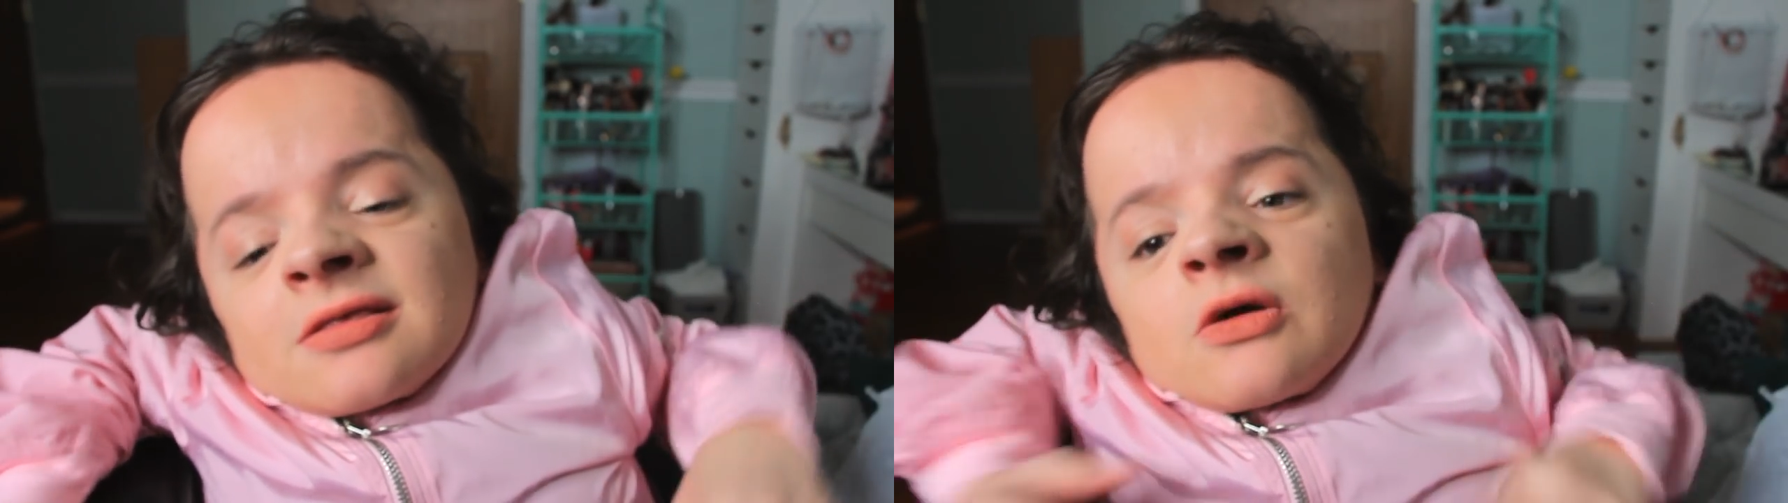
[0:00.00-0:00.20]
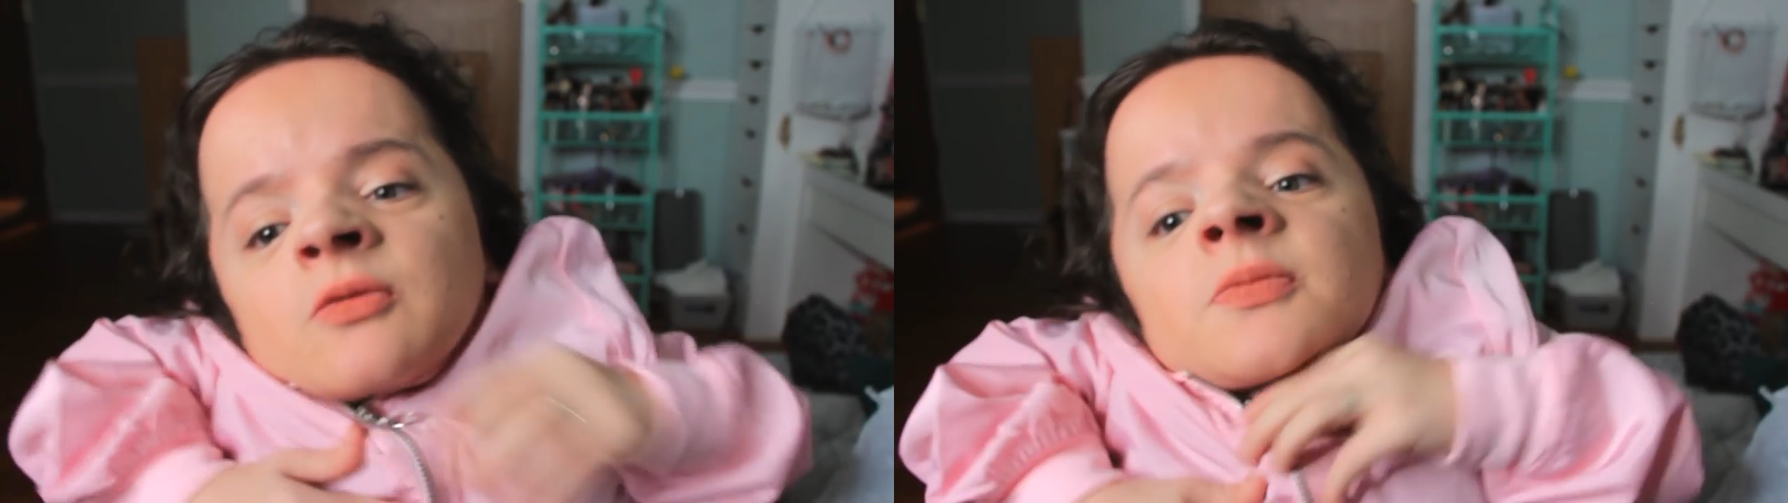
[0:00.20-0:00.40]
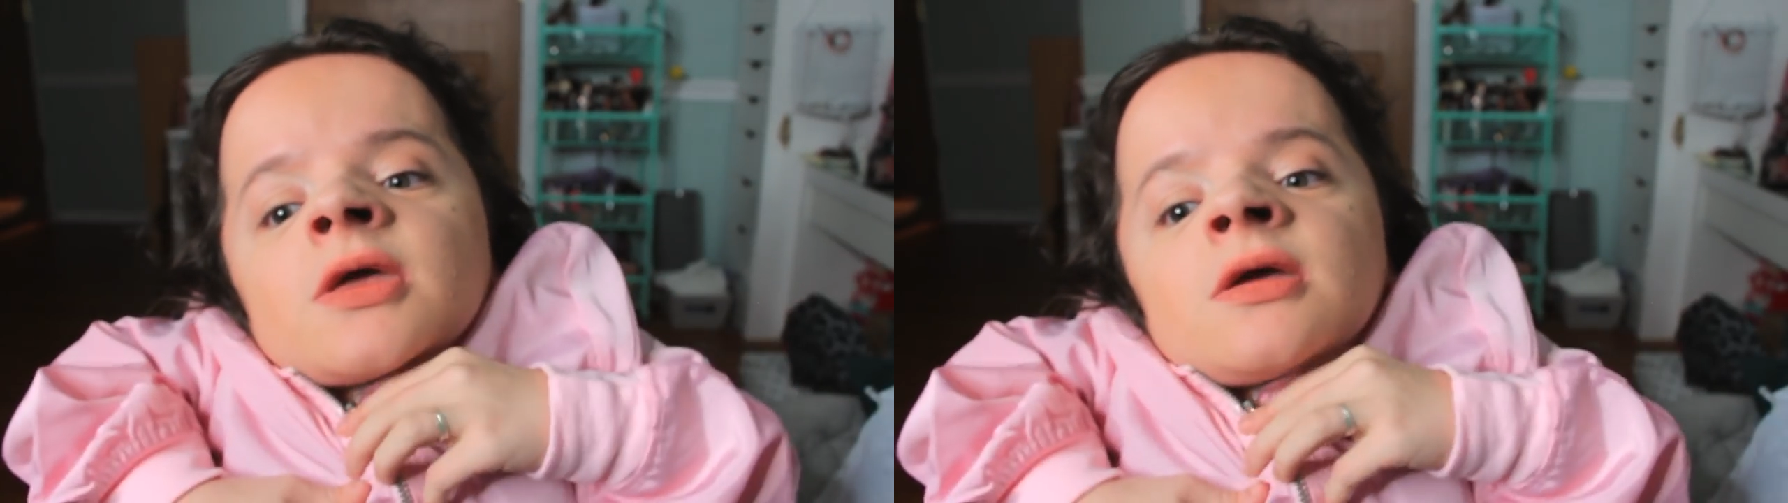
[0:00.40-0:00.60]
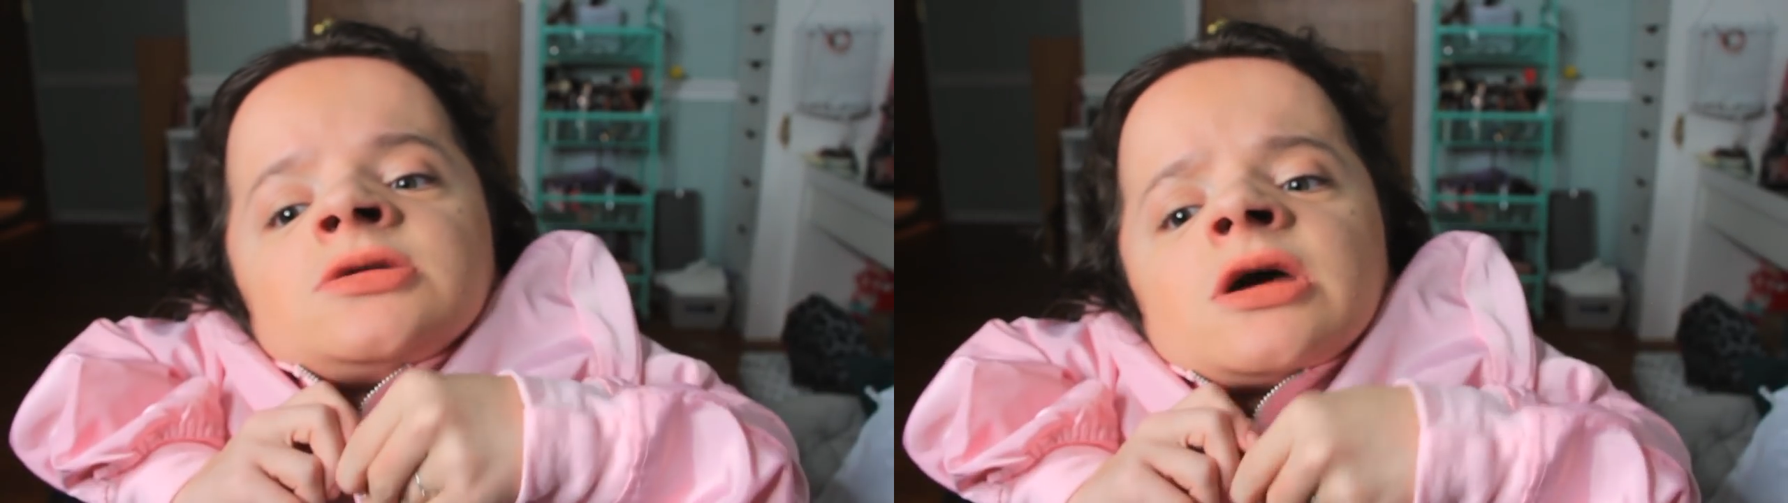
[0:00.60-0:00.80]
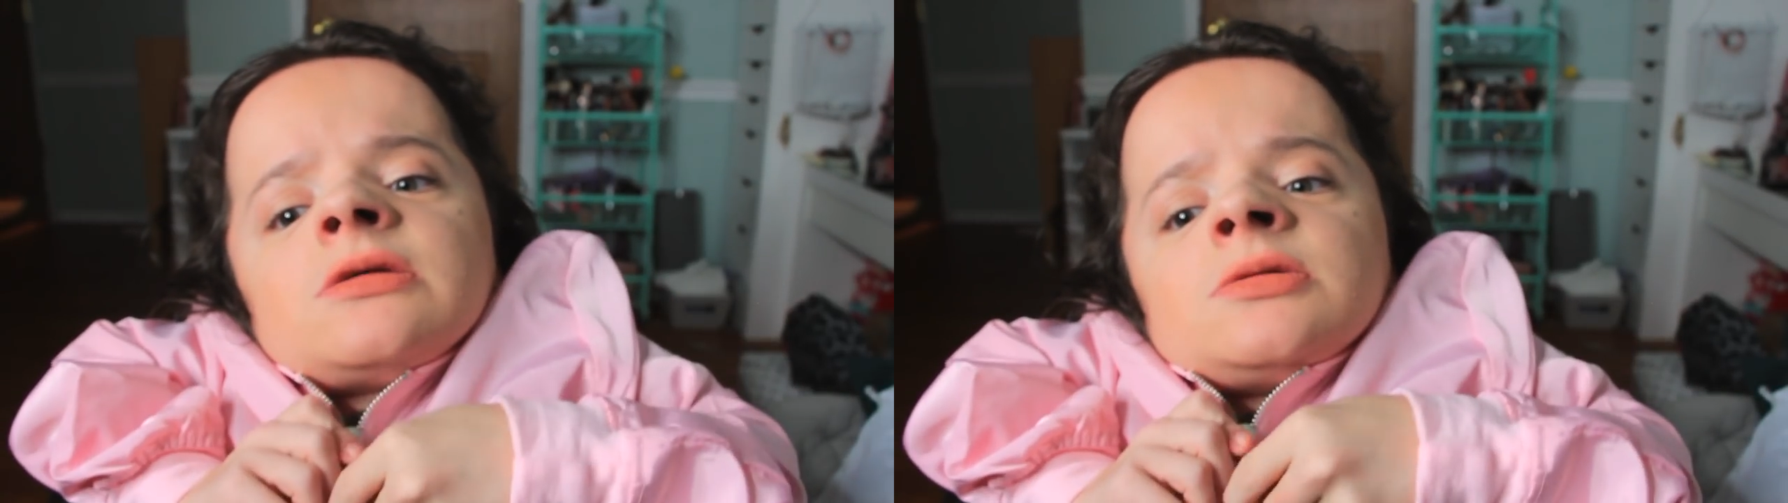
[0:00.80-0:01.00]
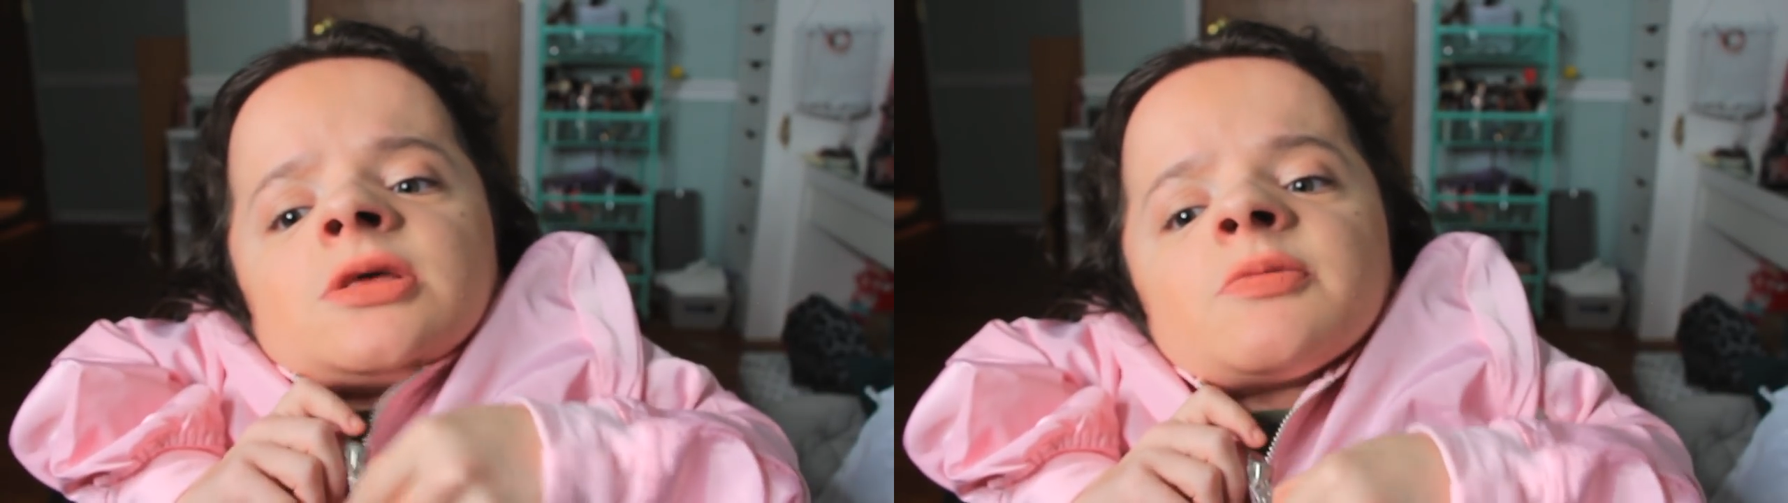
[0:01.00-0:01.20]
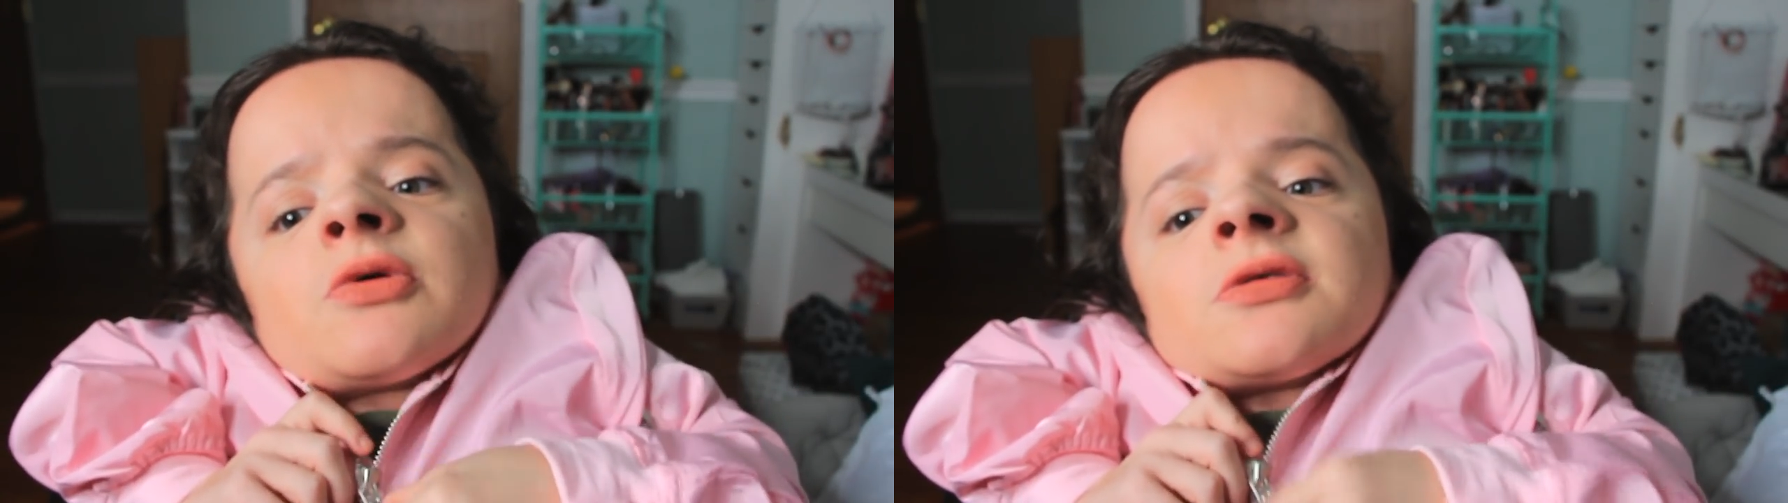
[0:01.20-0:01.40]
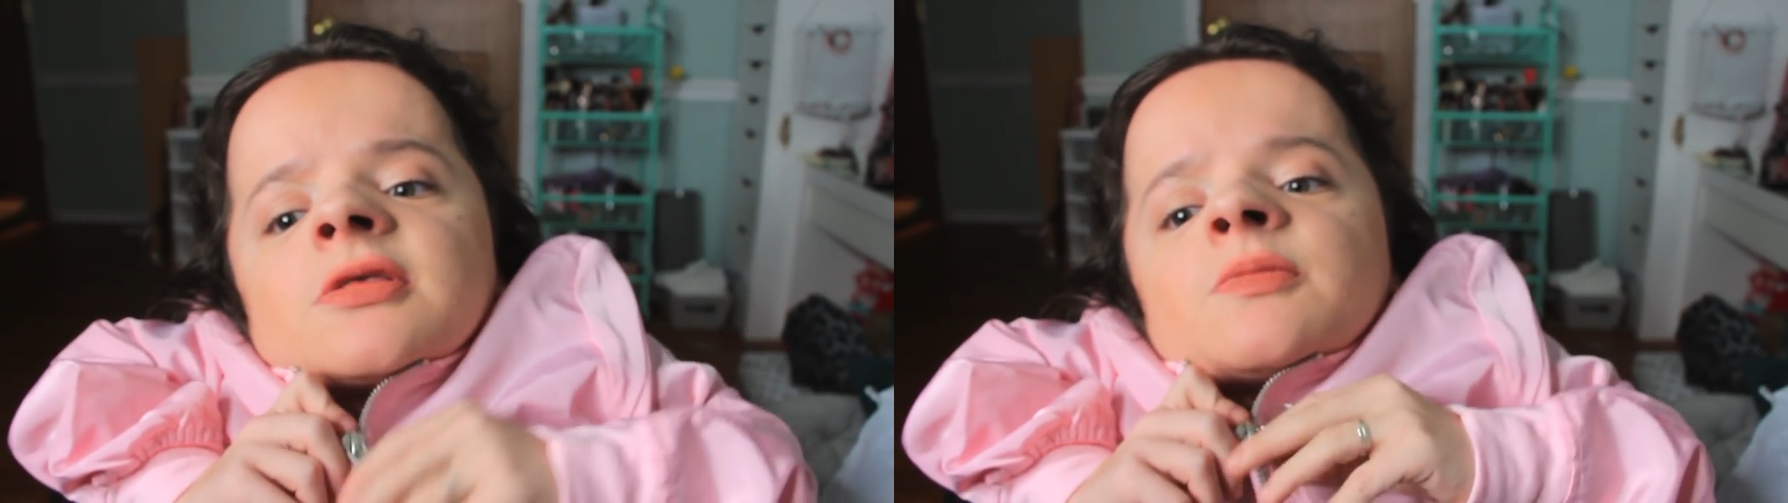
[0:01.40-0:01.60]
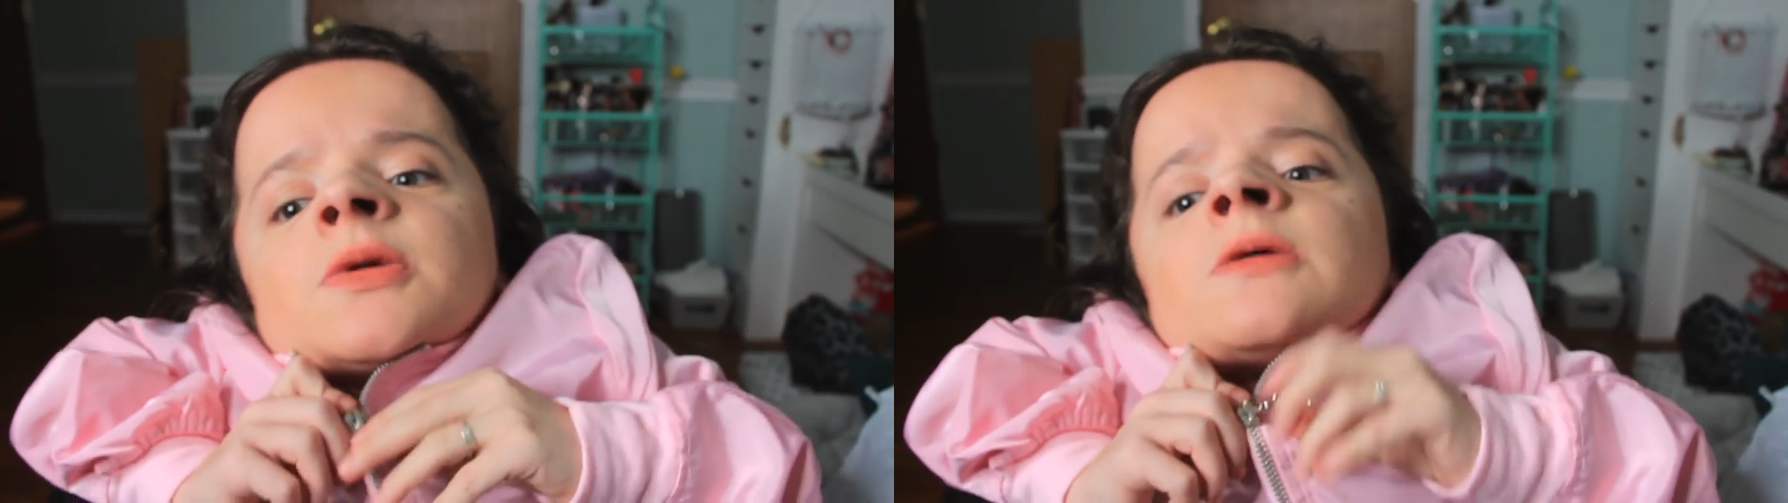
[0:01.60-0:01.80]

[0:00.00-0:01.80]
So you're not really supposed to zip